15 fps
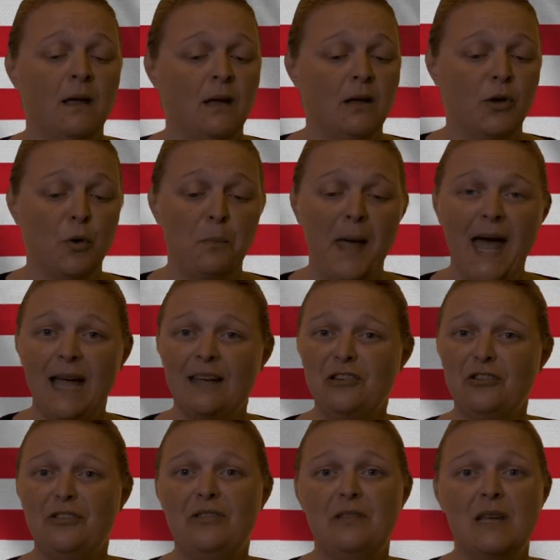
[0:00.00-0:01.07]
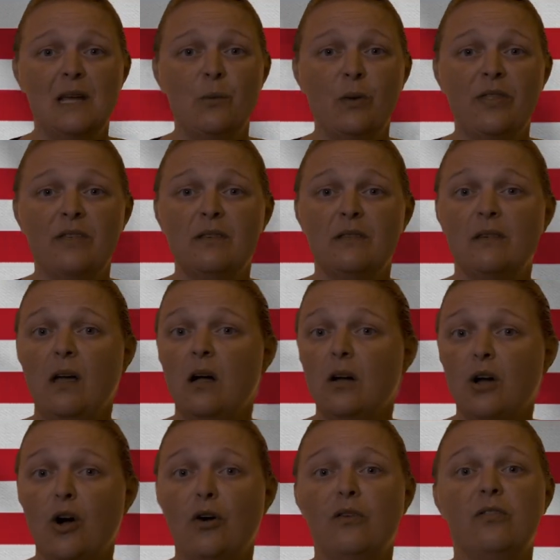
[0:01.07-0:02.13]
Go back and just sing with the
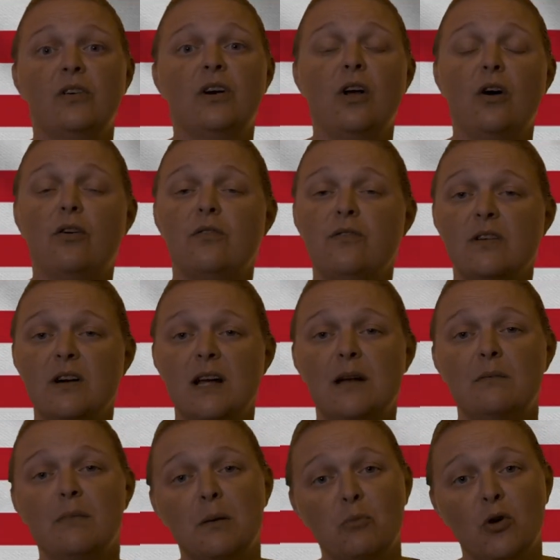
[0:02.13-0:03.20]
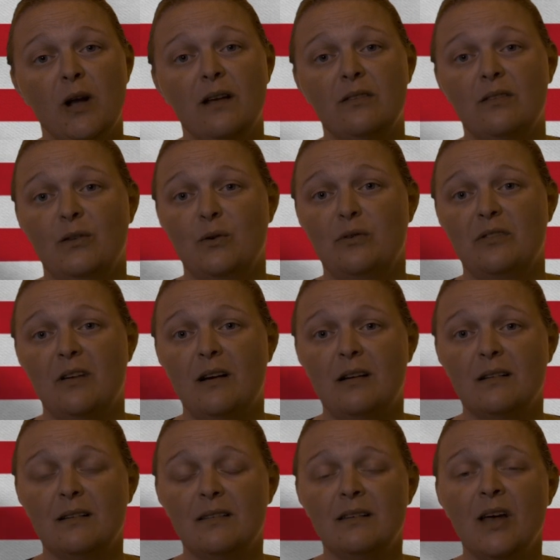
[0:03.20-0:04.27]
song over and over and memorize those
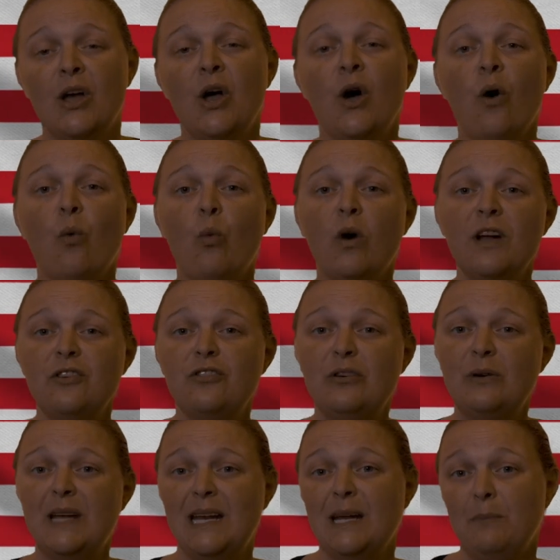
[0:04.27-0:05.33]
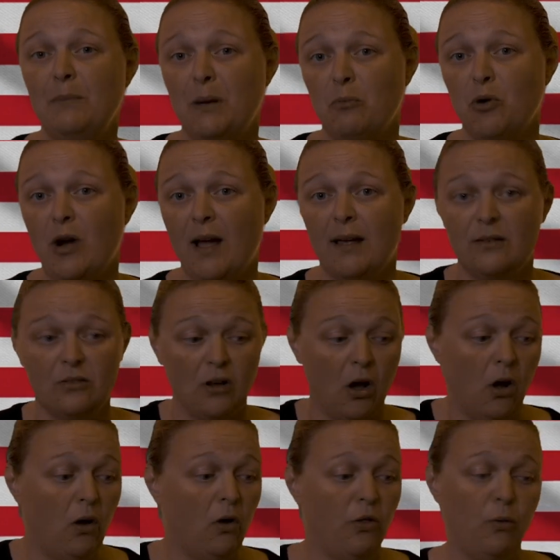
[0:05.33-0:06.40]
songs. Once you get it memorized
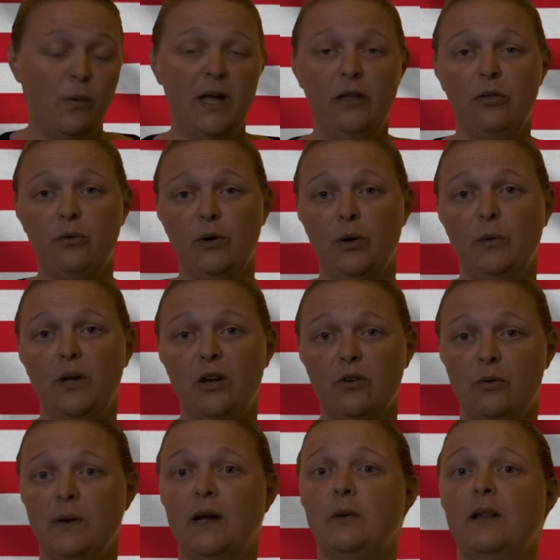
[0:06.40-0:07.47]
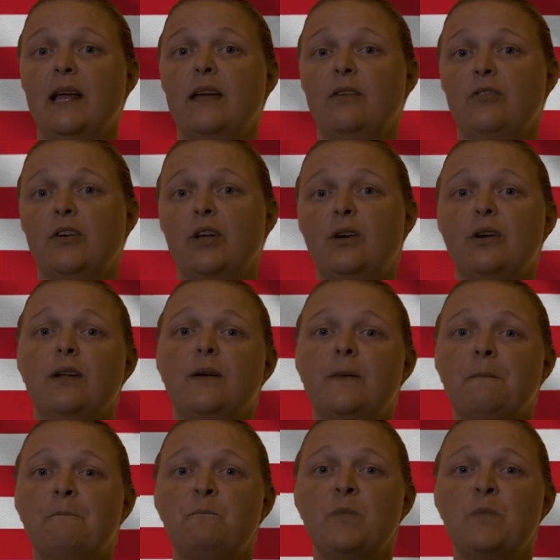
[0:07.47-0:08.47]
all the way through, here's what I would like for you to do.